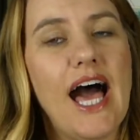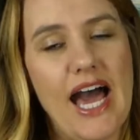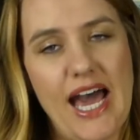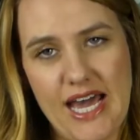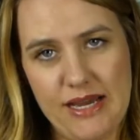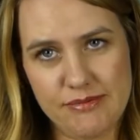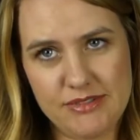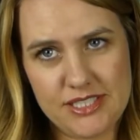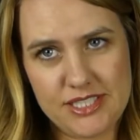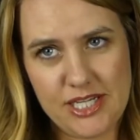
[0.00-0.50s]

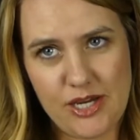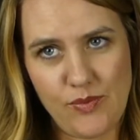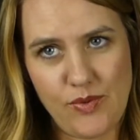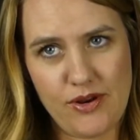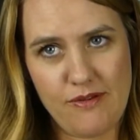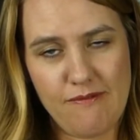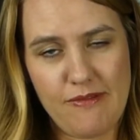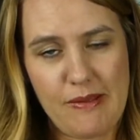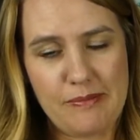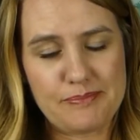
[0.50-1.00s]
I'm just not one
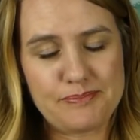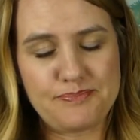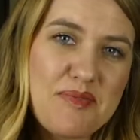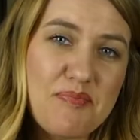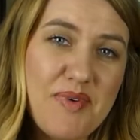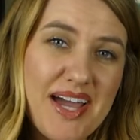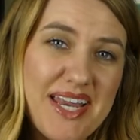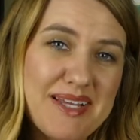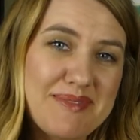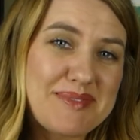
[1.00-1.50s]
of them.
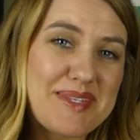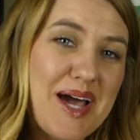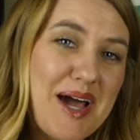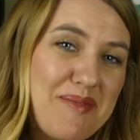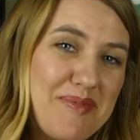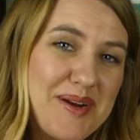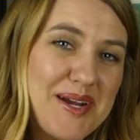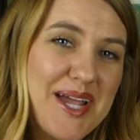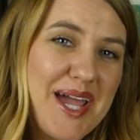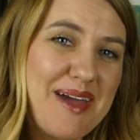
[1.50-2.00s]
My name's
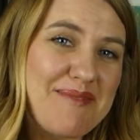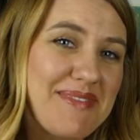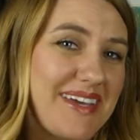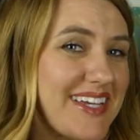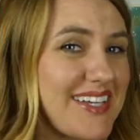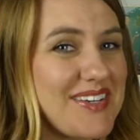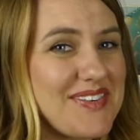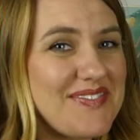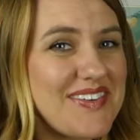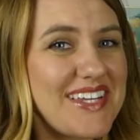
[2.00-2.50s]
Aubrey. I
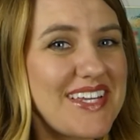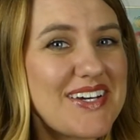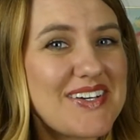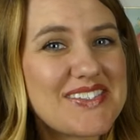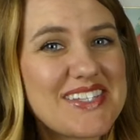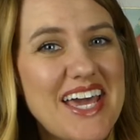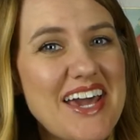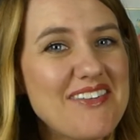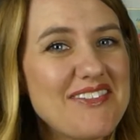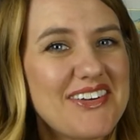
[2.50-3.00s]
make new
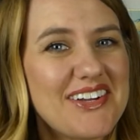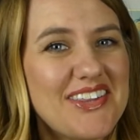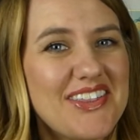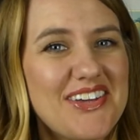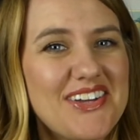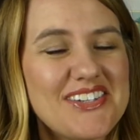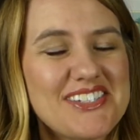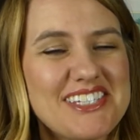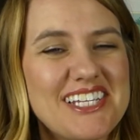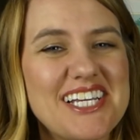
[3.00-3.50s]
videos every
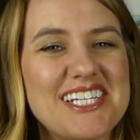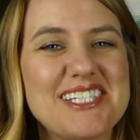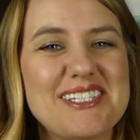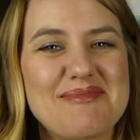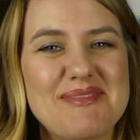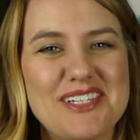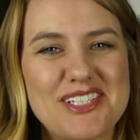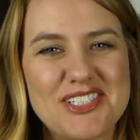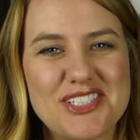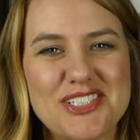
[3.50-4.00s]
Thursday so
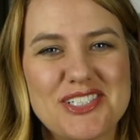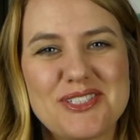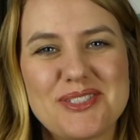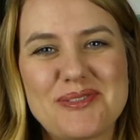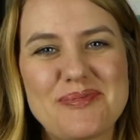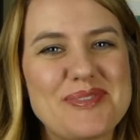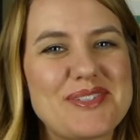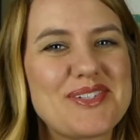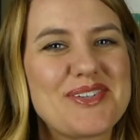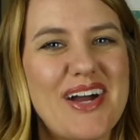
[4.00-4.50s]
make sure you
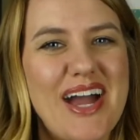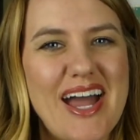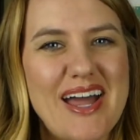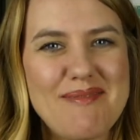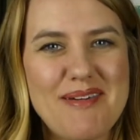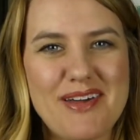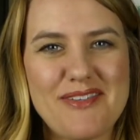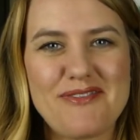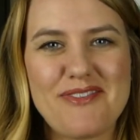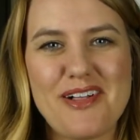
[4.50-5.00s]
subscribe
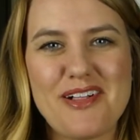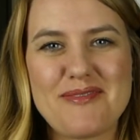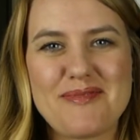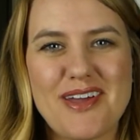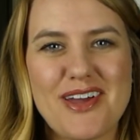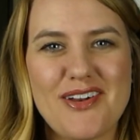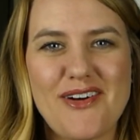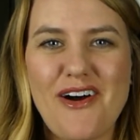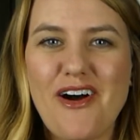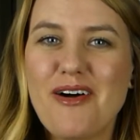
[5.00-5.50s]
and follow
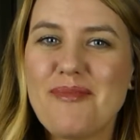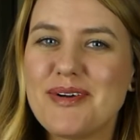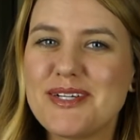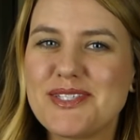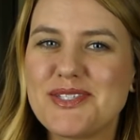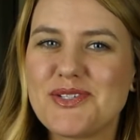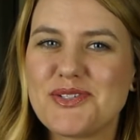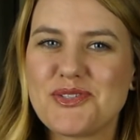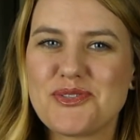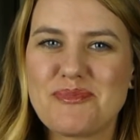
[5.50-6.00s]
me on all my
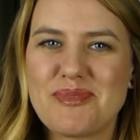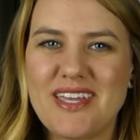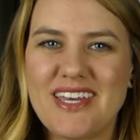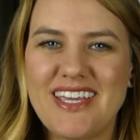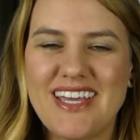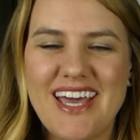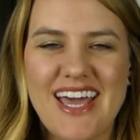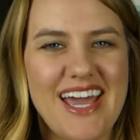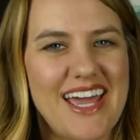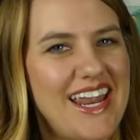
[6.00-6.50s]
social
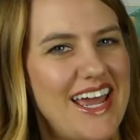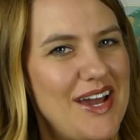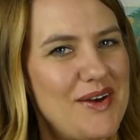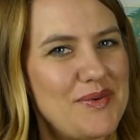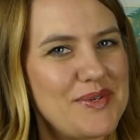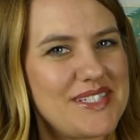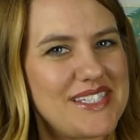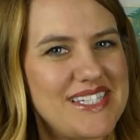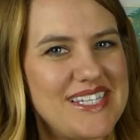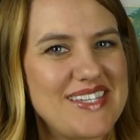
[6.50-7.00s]
media and I
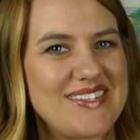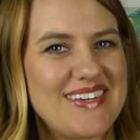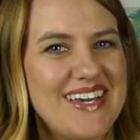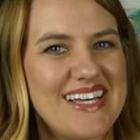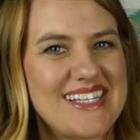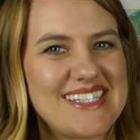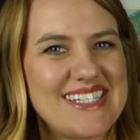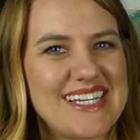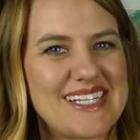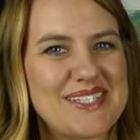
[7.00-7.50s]
will see you
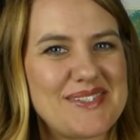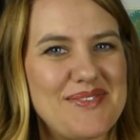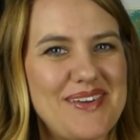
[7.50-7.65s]
guys next